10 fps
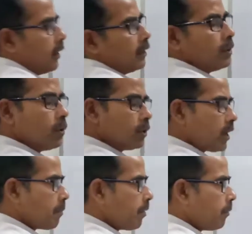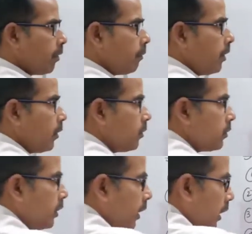Those type of polynomial whose
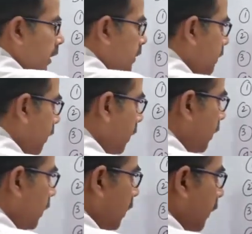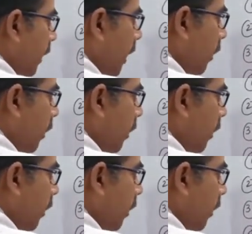degree is 3, they are